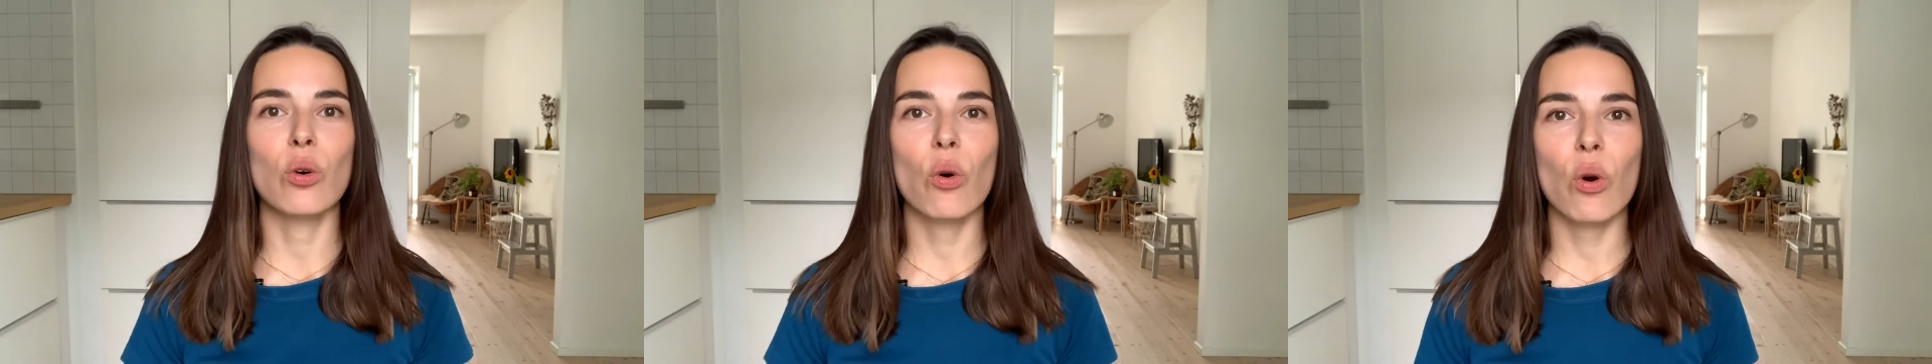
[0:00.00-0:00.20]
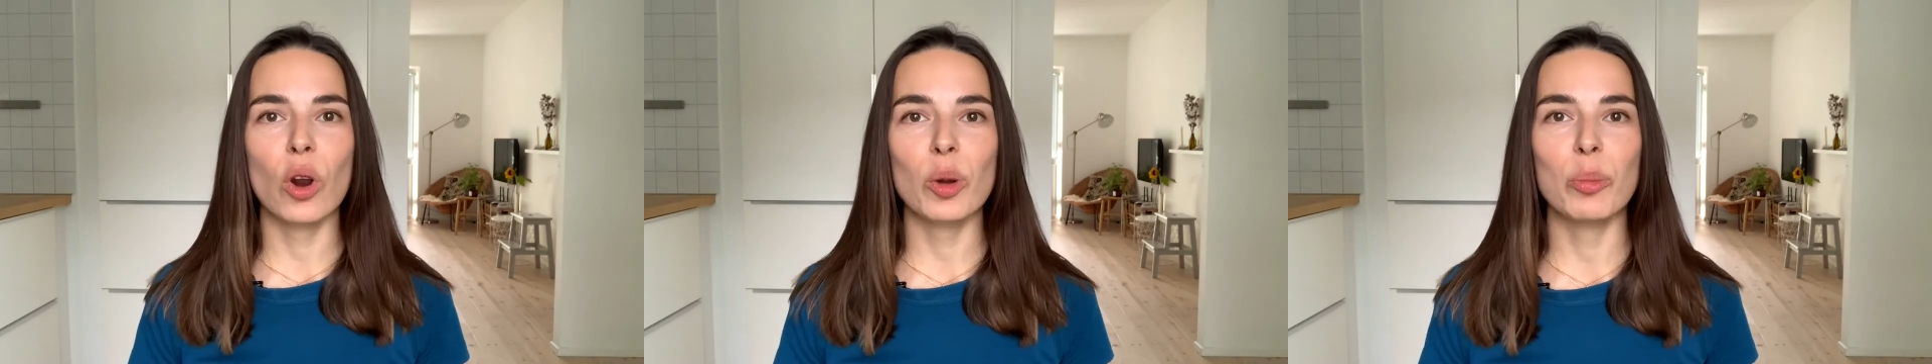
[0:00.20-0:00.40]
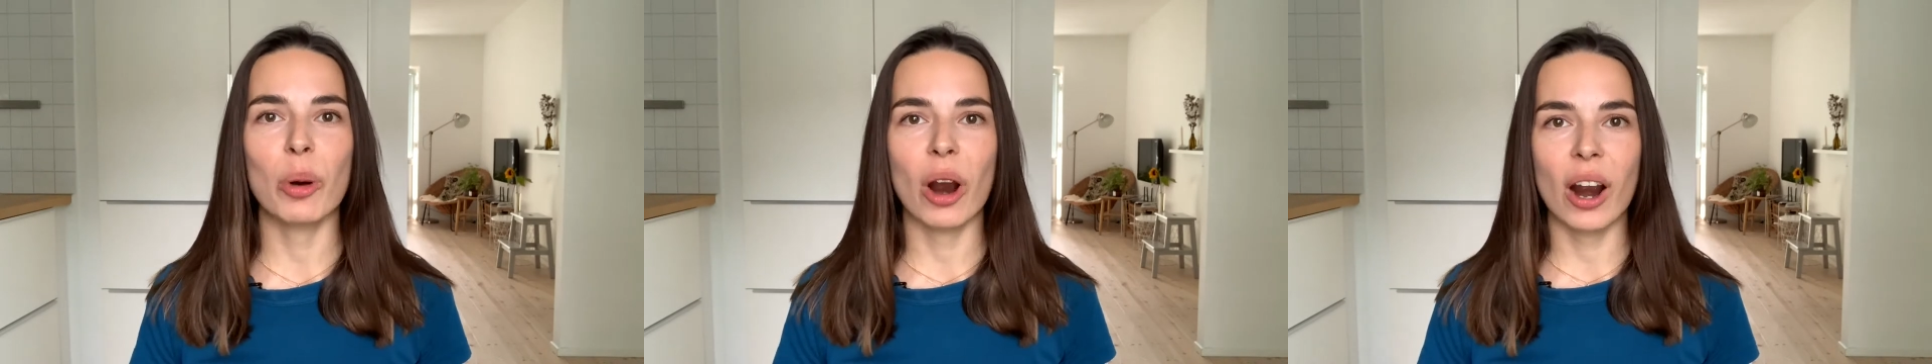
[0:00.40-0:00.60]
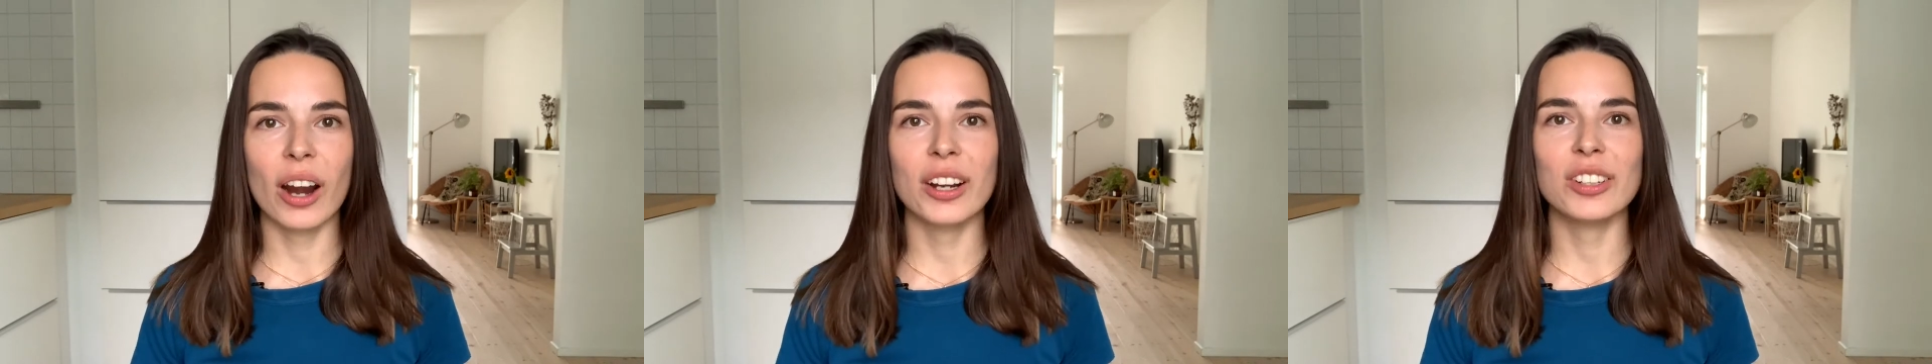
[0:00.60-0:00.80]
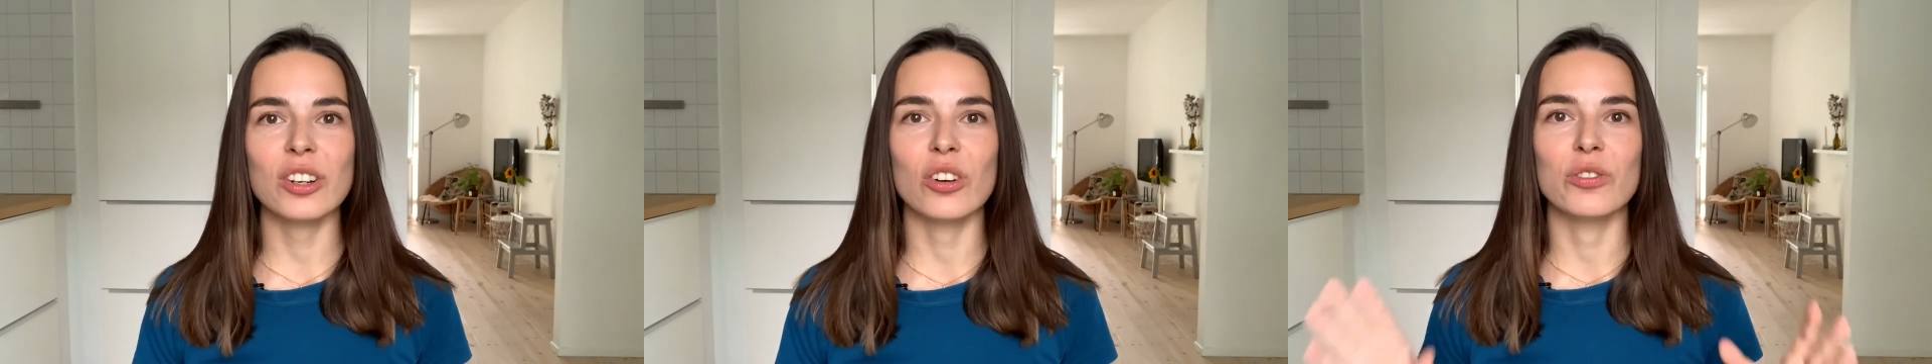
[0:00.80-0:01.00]
core
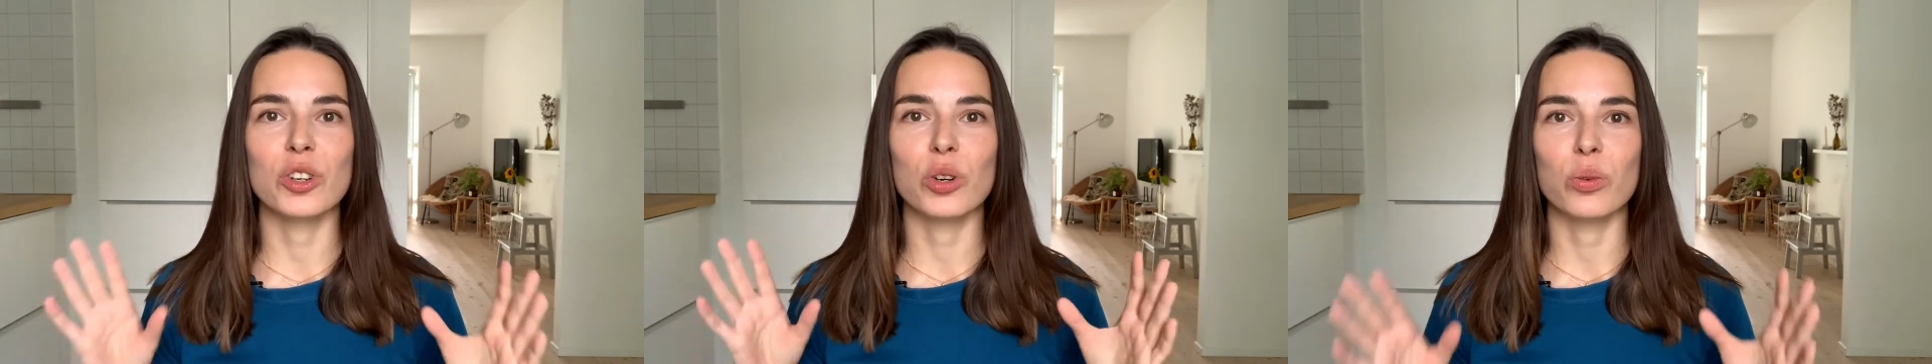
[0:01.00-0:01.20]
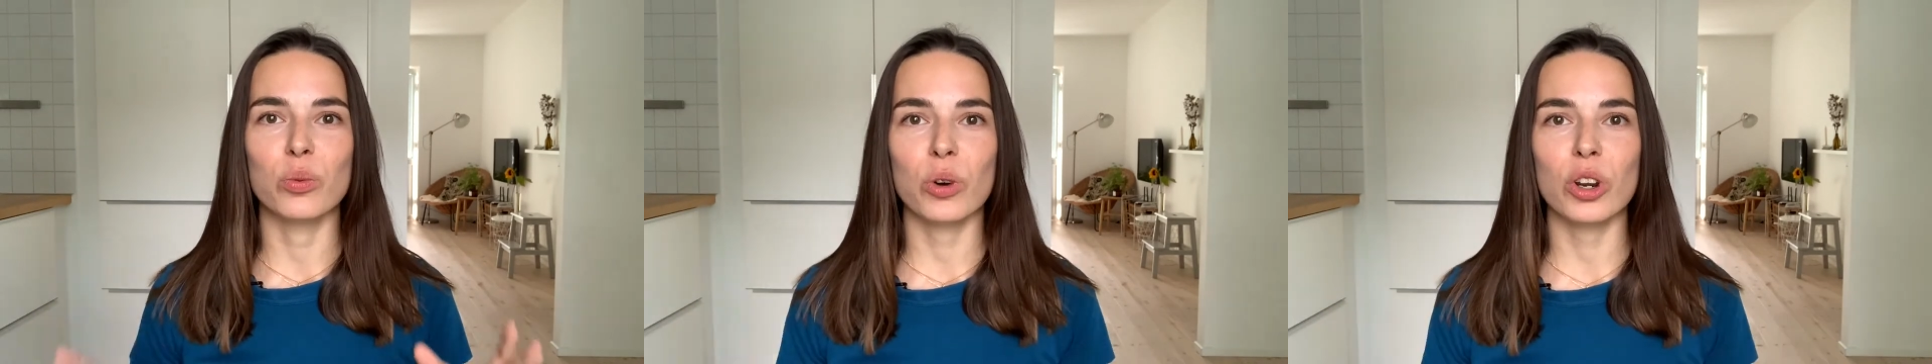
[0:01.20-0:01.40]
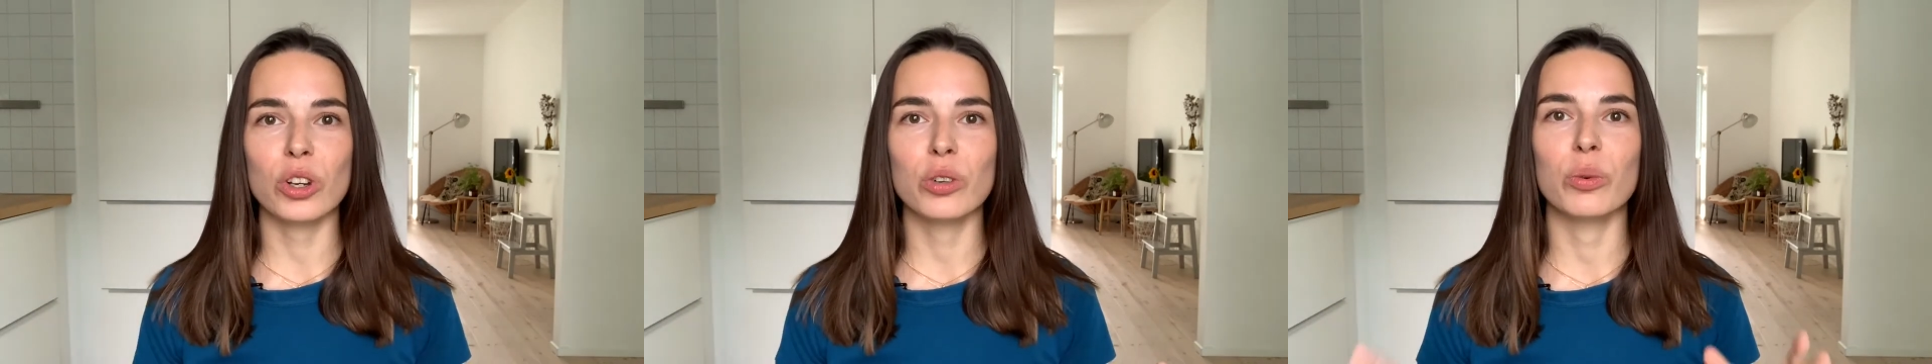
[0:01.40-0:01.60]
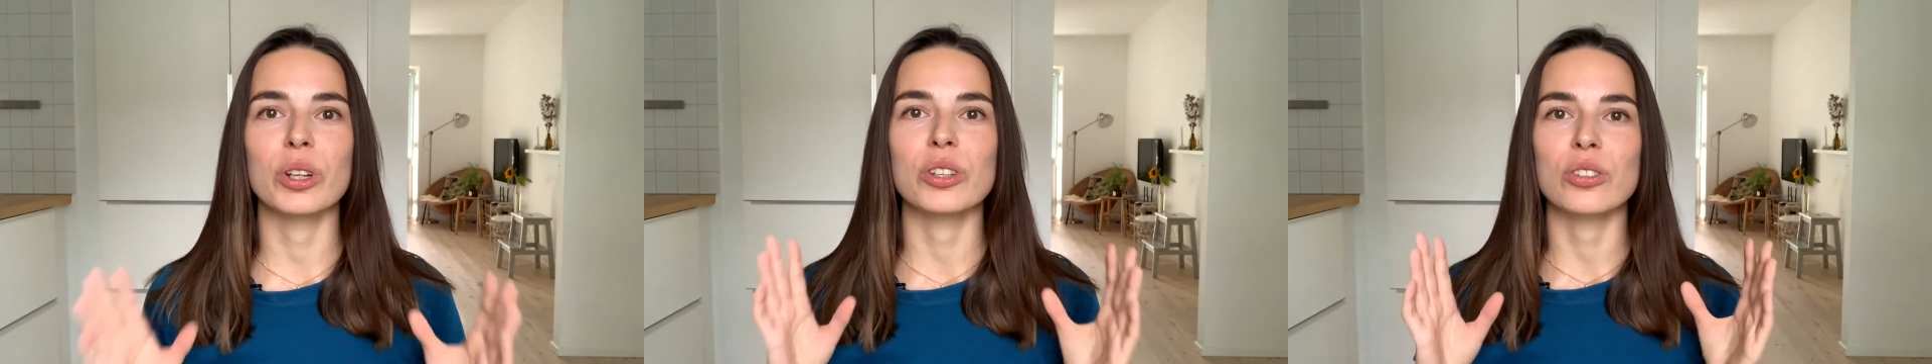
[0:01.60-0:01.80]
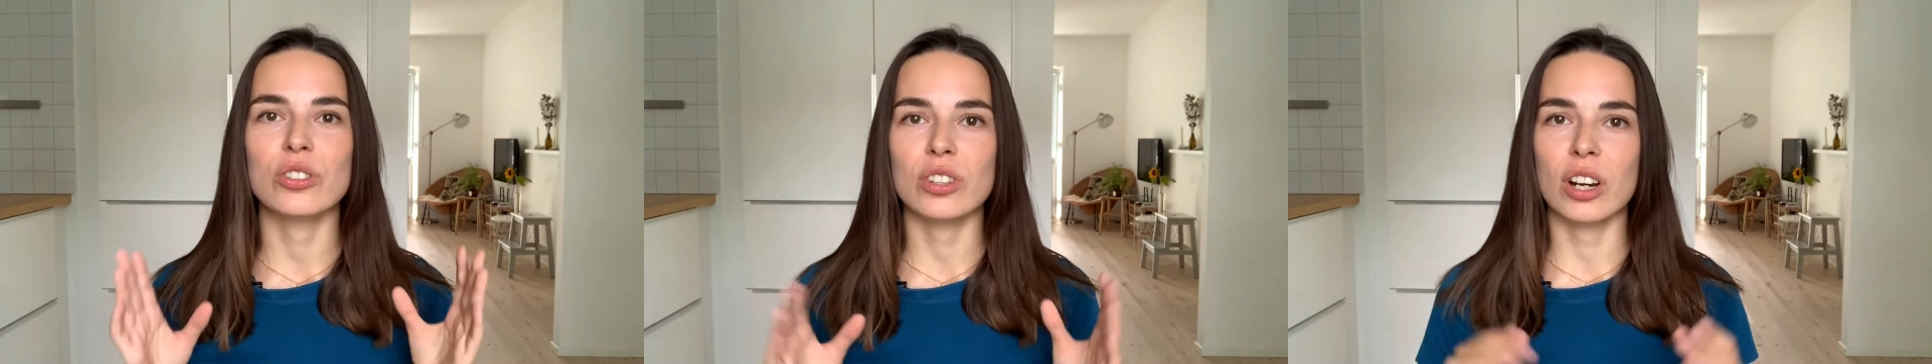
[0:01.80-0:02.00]
part of your work when you're